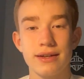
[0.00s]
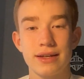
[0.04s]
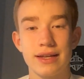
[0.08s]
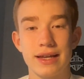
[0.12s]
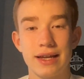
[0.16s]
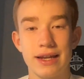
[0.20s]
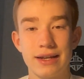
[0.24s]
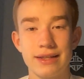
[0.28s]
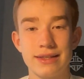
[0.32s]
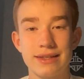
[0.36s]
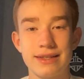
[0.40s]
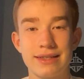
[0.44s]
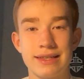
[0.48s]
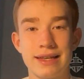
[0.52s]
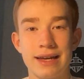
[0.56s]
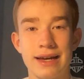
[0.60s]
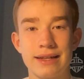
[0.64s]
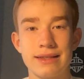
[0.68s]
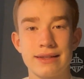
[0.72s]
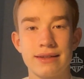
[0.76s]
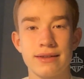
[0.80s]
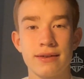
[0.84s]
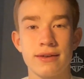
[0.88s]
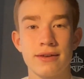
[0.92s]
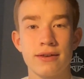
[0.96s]
And it is
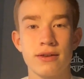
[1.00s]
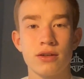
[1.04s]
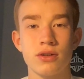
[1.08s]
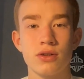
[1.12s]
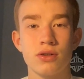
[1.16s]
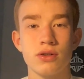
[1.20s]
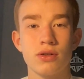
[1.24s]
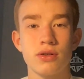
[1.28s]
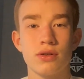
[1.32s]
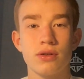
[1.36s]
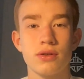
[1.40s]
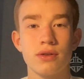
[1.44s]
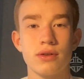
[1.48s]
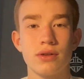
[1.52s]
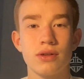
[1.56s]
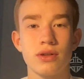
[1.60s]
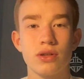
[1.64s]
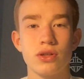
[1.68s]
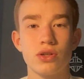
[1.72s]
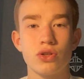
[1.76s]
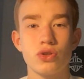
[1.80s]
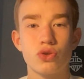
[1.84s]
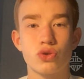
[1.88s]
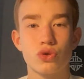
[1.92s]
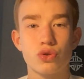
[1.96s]
that
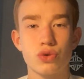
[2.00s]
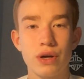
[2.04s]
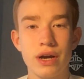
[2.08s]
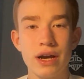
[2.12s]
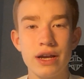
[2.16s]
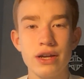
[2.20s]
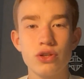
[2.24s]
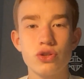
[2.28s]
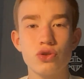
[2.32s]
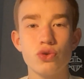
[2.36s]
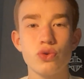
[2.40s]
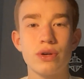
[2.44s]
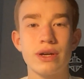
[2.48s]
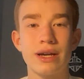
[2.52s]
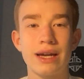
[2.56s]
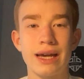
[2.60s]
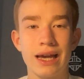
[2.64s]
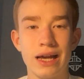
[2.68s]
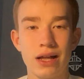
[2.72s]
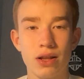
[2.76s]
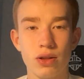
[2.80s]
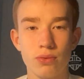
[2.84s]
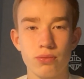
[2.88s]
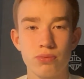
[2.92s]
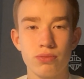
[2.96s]
trying to
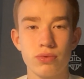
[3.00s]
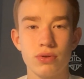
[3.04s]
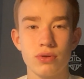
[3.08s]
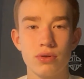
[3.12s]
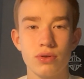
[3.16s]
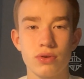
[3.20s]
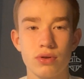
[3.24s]
help